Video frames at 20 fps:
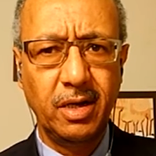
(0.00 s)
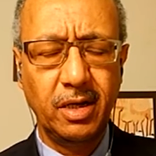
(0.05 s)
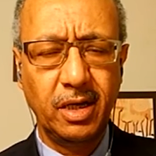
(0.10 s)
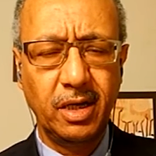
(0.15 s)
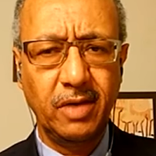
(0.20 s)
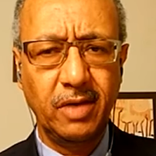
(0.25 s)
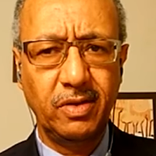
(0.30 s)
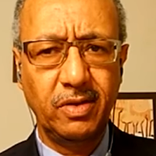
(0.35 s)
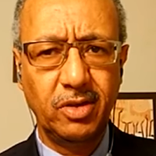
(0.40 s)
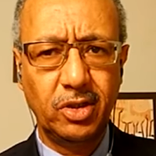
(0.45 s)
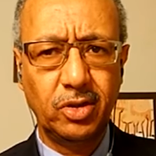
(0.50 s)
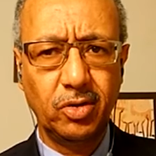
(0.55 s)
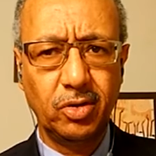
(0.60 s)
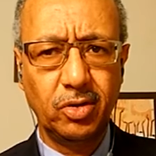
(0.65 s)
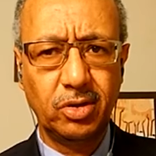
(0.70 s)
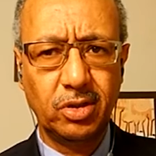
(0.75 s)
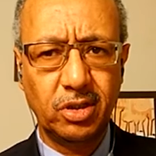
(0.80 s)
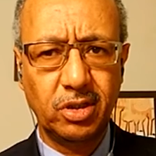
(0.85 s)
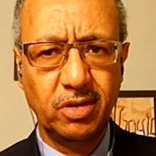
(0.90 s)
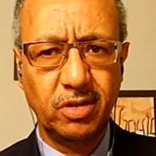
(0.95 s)
given the
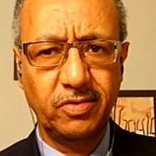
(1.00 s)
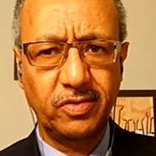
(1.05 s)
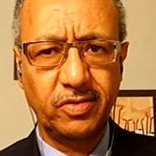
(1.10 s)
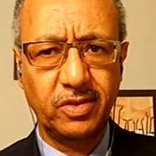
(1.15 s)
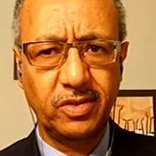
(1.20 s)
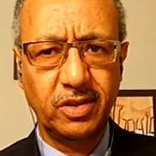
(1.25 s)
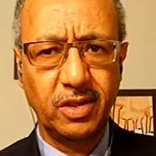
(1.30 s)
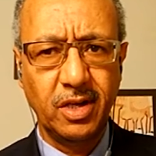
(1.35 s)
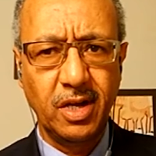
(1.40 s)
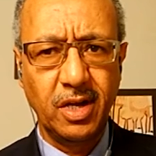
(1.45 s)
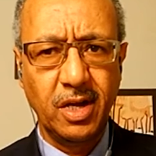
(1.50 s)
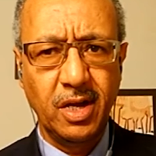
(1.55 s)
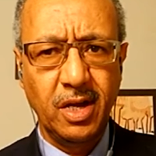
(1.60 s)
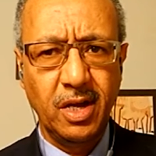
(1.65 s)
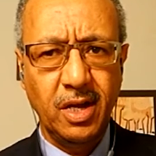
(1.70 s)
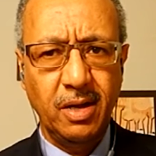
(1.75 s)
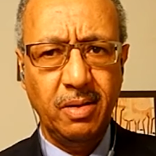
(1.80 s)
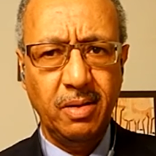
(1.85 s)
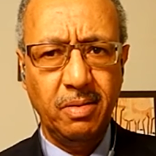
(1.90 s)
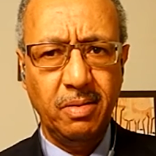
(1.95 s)
short shrift.
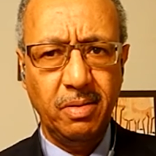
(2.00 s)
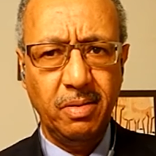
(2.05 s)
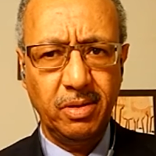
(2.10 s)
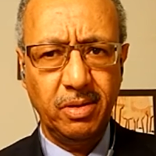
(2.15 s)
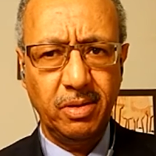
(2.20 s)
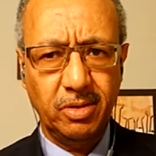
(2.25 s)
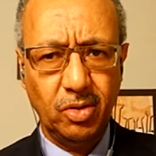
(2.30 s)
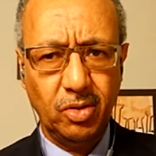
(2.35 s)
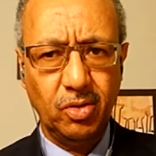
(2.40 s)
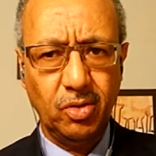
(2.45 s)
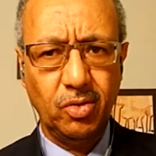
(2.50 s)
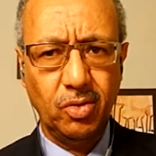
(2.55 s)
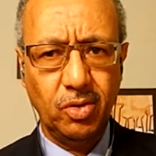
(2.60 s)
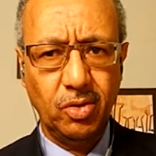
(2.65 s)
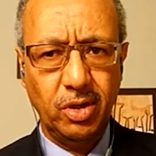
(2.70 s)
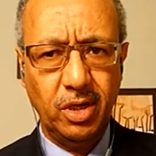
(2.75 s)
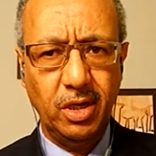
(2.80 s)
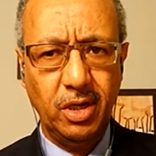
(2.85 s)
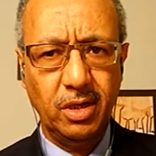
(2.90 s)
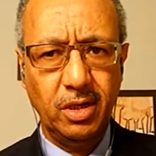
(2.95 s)
And so
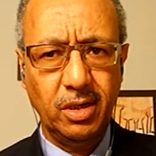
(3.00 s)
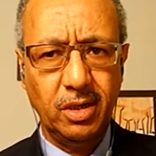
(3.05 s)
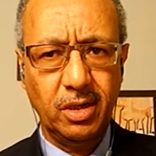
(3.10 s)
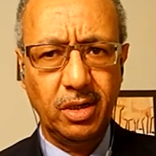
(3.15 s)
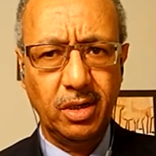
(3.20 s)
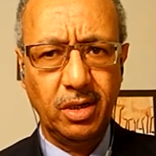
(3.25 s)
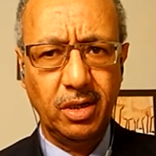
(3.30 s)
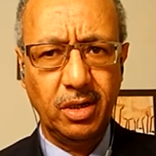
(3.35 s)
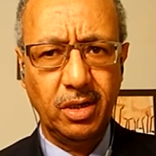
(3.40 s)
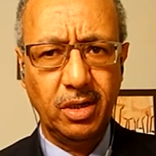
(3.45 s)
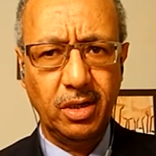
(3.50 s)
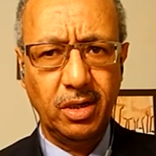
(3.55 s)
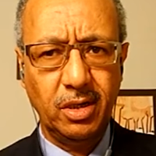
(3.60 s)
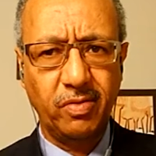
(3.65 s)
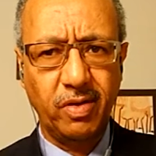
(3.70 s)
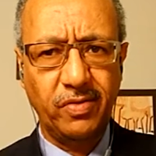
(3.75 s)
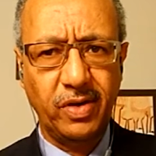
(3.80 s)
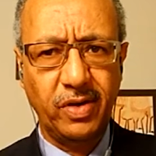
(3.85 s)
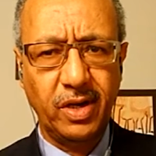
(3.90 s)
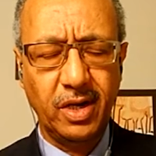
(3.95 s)
here in the Horn of
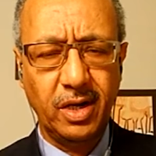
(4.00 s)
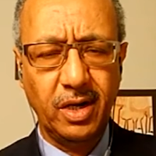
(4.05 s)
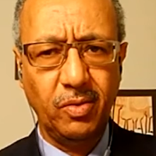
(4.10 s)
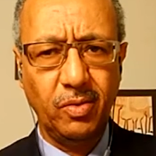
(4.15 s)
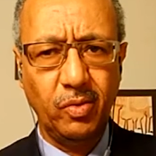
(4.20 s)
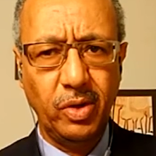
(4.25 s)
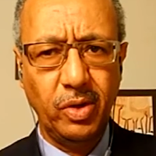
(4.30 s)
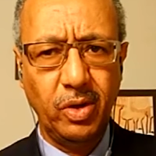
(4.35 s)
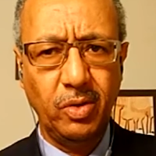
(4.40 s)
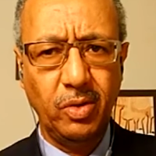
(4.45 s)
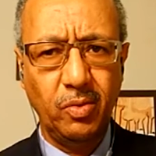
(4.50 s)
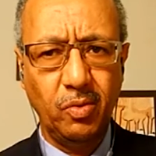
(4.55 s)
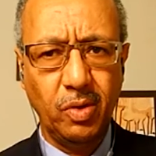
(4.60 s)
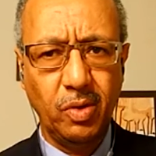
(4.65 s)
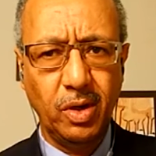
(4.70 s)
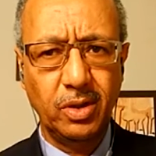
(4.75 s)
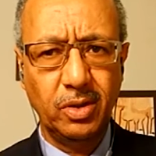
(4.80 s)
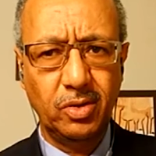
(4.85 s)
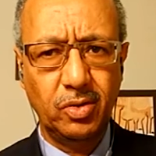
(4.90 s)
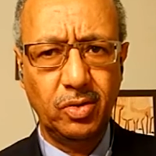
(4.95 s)
Africa, we
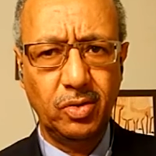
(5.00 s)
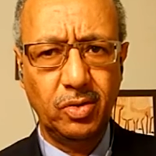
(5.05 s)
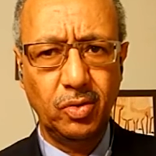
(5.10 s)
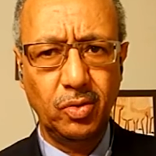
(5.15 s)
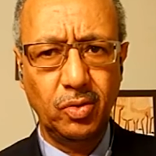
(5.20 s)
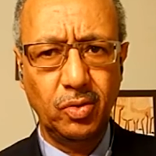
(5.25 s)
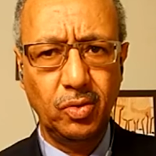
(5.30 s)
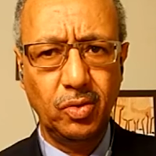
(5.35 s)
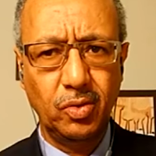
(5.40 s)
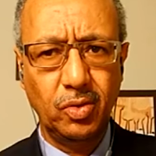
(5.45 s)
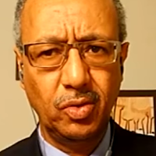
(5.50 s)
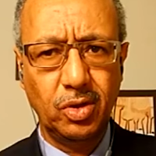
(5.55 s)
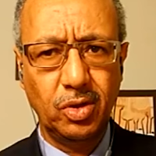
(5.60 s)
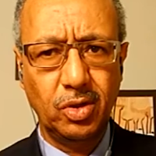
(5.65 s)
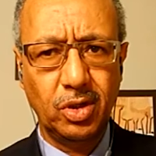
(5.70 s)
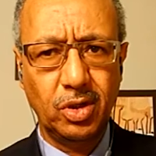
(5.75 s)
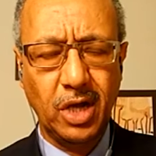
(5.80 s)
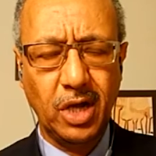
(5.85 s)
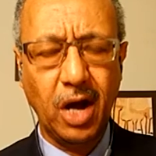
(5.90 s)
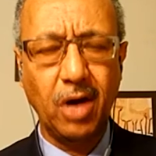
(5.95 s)
want to
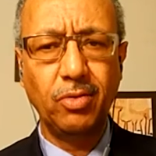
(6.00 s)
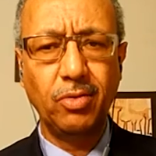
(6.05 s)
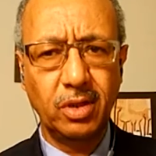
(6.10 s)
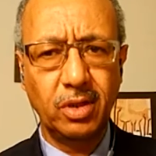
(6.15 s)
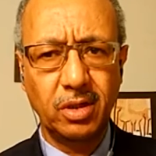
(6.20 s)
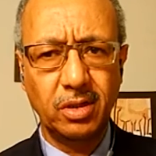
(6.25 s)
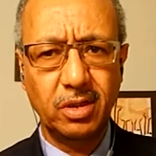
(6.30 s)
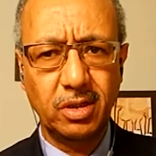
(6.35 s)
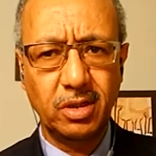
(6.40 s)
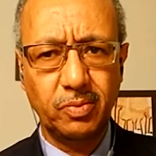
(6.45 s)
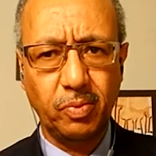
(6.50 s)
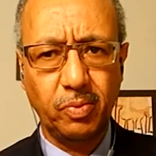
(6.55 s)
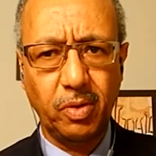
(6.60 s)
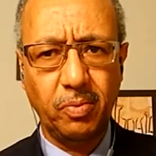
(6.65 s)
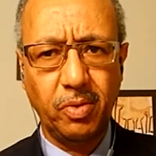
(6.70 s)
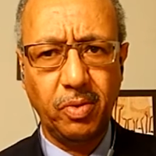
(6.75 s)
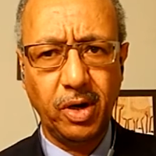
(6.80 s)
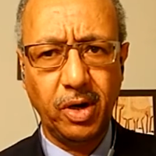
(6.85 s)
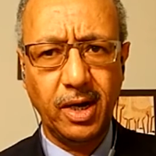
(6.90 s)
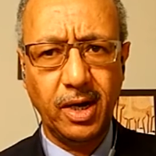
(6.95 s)
counter this
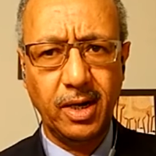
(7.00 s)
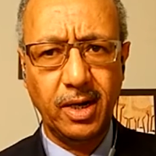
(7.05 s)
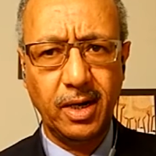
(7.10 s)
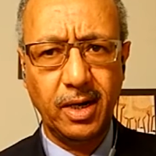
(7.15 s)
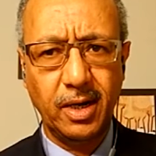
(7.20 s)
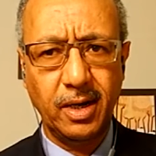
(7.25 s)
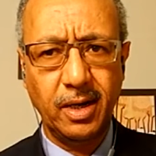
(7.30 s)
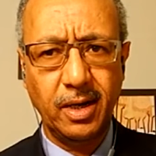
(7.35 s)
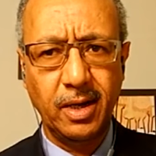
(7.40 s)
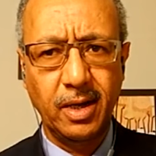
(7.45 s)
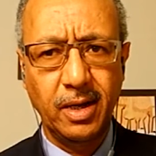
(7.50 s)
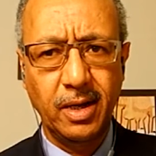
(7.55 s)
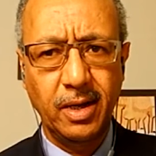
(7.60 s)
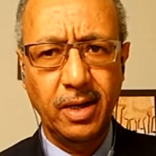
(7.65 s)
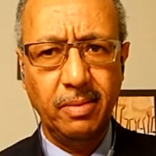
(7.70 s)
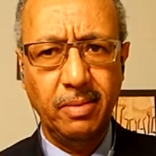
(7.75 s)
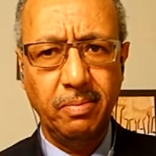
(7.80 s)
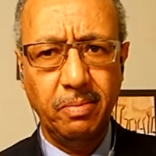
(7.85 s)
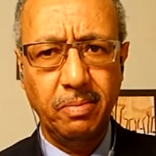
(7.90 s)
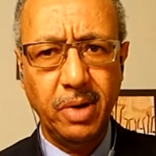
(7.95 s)
propaganda
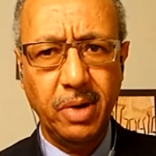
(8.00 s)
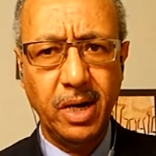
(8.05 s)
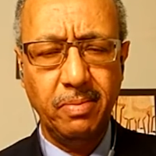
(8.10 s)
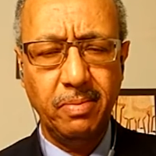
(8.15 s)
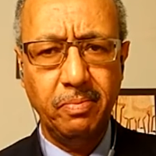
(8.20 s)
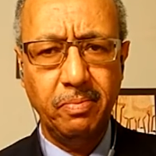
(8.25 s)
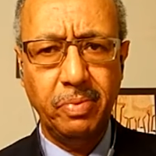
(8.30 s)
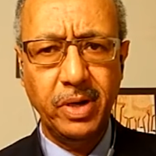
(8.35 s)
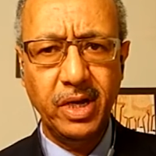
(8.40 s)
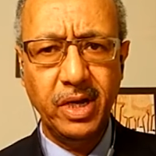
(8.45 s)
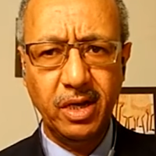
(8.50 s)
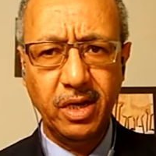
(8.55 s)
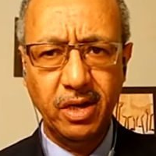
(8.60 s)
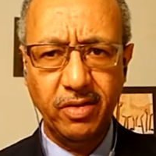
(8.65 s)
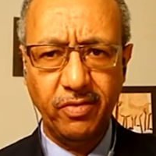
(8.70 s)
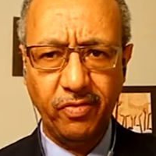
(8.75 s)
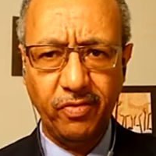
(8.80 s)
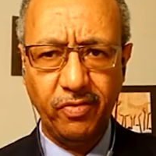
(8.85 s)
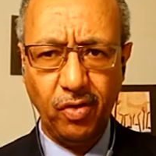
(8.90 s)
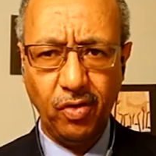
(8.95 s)
by bringing
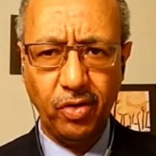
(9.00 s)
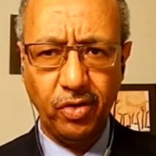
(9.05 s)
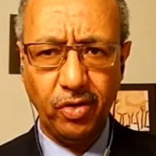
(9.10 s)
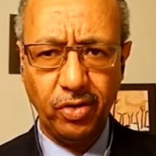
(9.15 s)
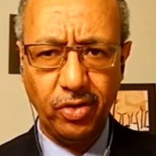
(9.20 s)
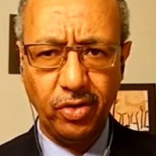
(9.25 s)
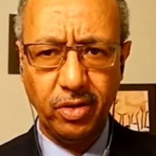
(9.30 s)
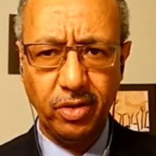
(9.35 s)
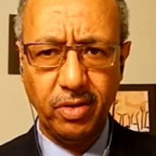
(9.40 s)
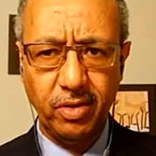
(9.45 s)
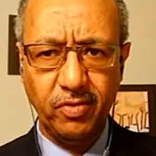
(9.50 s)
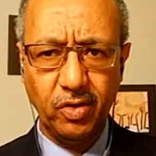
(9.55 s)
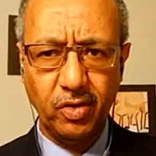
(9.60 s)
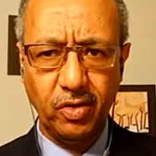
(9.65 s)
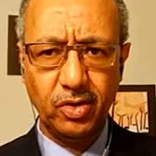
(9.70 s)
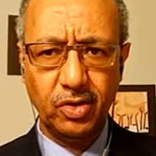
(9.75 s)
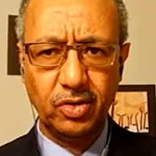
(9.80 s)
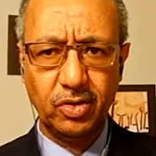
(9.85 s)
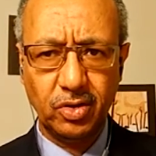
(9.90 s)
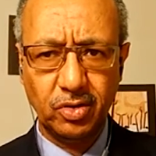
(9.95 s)
forth the
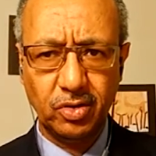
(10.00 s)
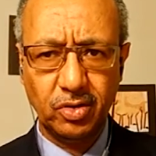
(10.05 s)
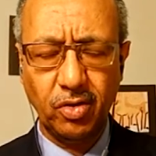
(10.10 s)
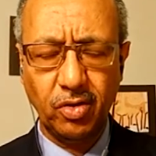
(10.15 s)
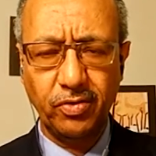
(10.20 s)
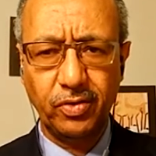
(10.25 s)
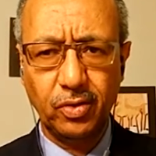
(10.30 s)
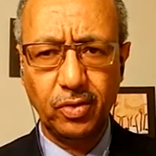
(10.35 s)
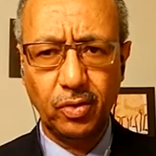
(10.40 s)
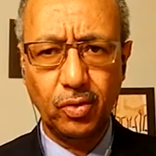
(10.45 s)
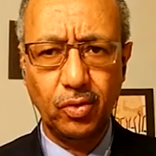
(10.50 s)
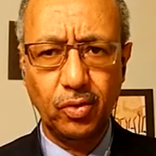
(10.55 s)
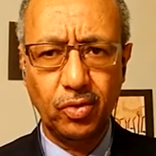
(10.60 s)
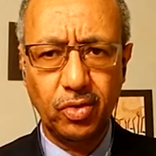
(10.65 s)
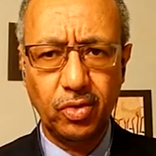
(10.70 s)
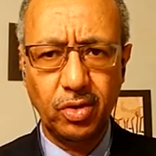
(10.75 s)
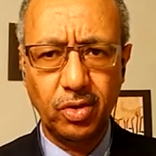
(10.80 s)
voice of truth